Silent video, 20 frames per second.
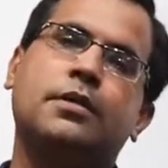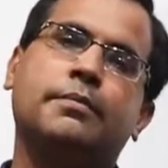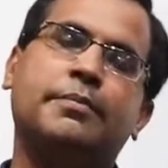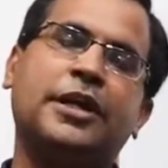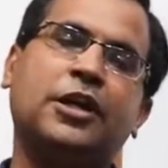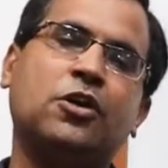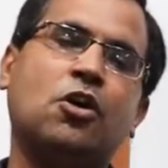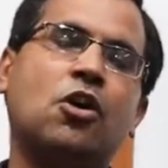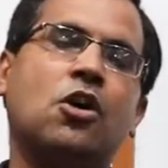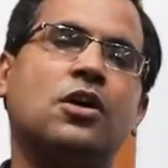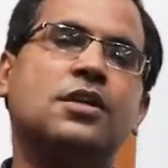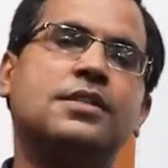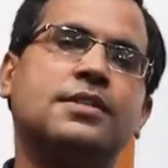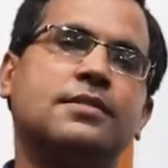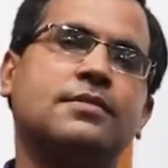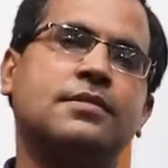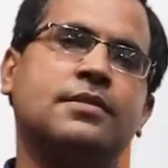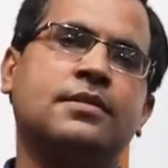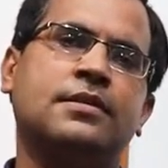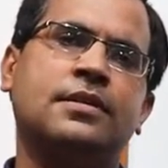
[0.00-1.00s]

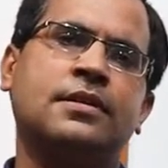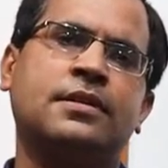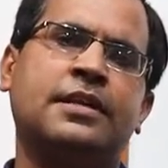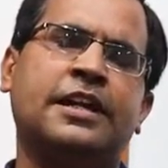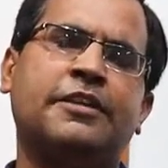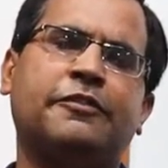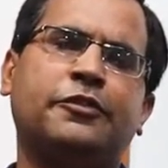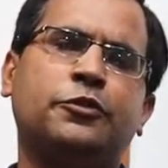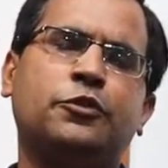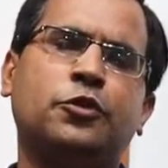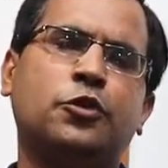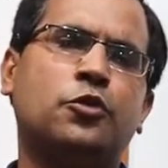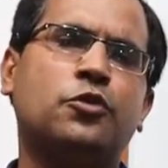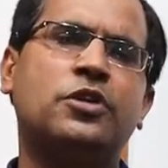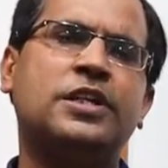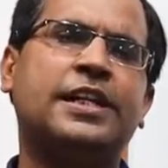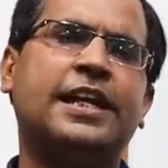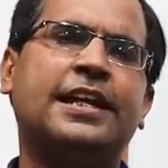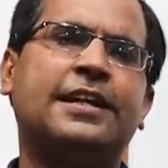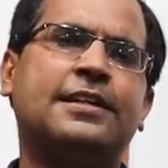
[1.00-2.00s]
because if you
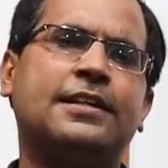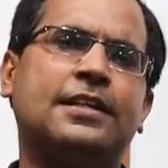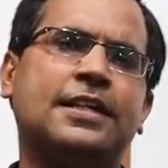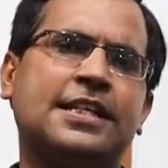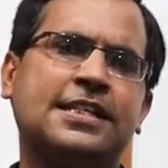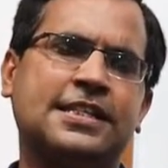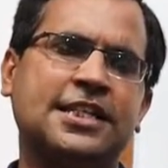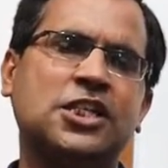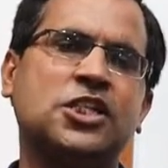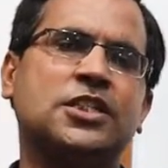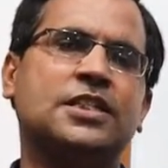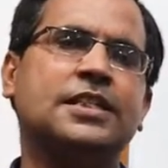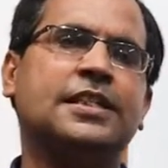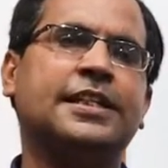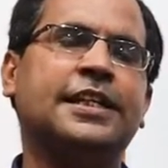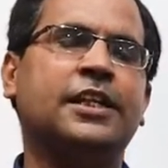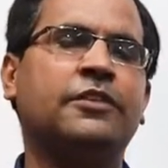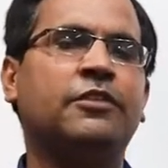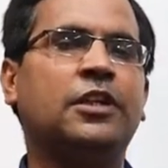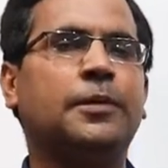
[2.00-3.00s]
don't take a decision,
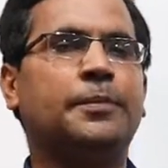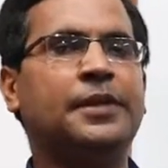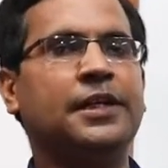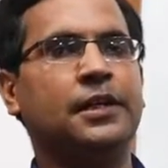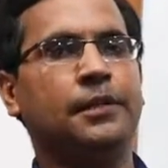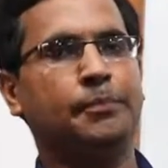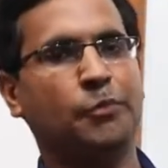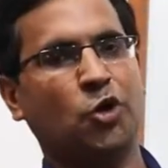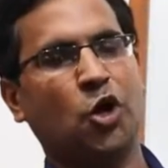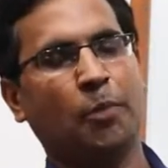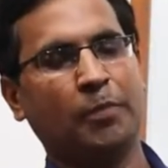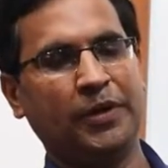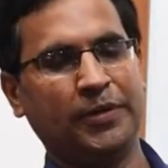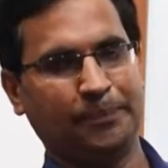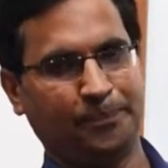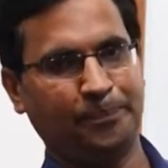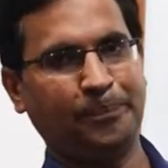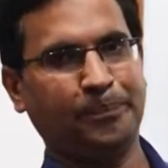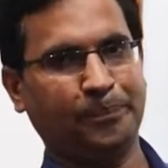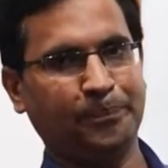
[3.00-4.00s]
there will be a
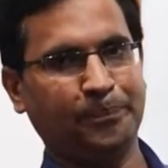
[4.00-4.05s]
problem.